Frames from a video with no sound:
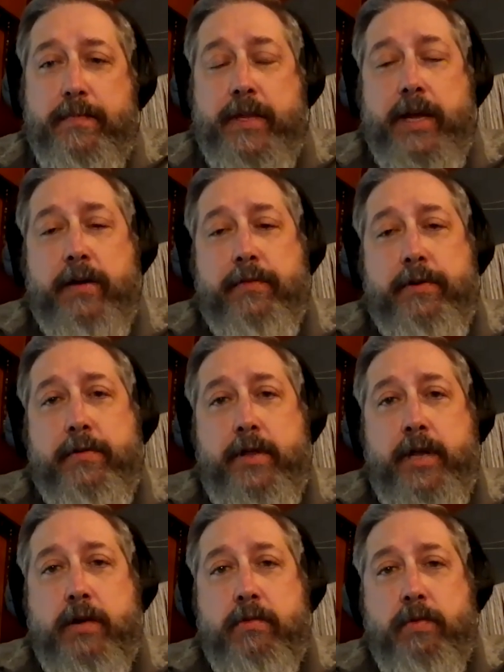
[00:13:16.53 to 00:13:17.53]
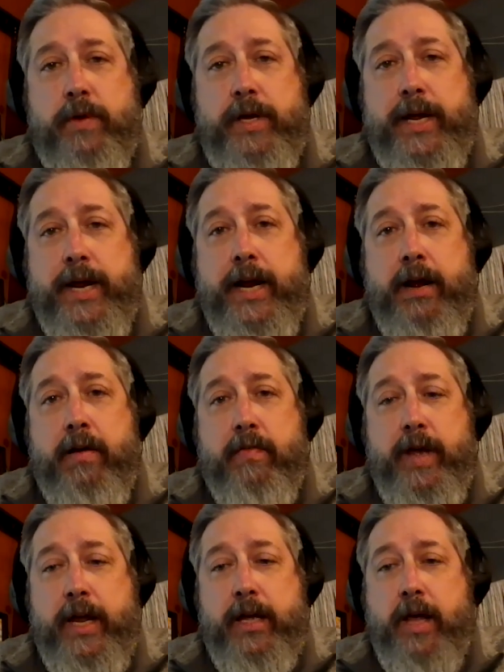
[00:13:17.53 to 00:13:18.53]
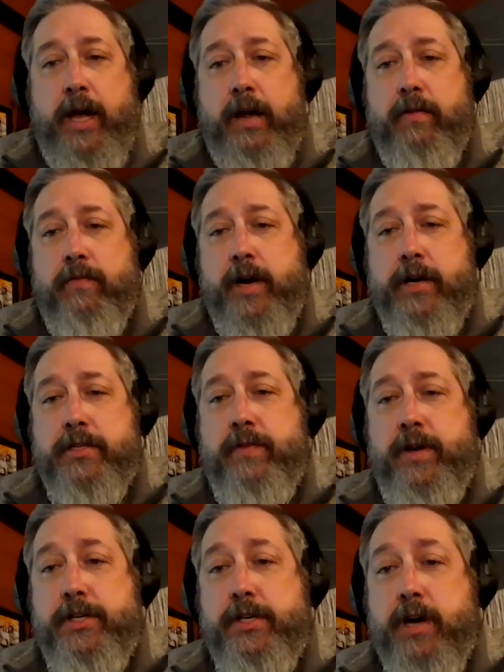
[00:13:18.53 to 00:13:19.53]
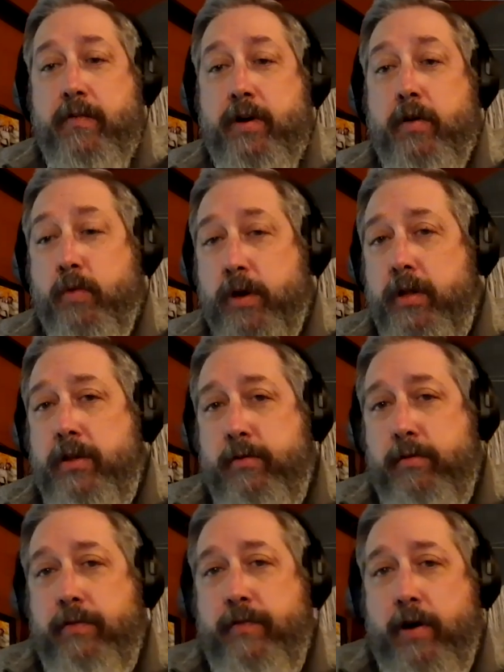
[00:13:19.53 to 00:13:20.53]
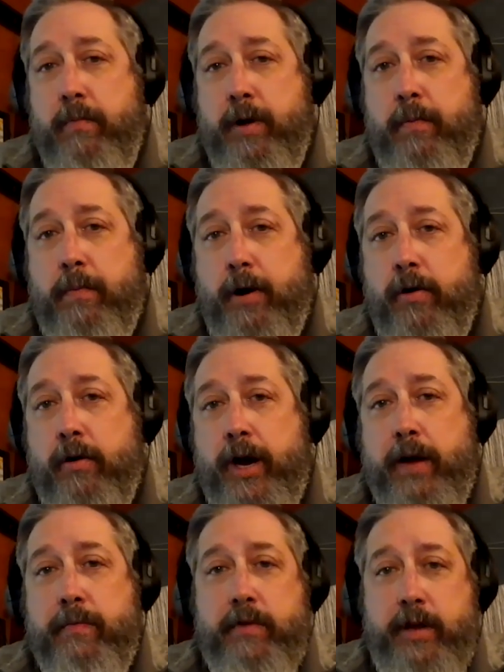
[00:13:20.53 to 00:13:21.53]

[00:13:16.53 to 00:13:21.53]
down through there, where we have a lot of conservation cover, really through the Farm Bill programs.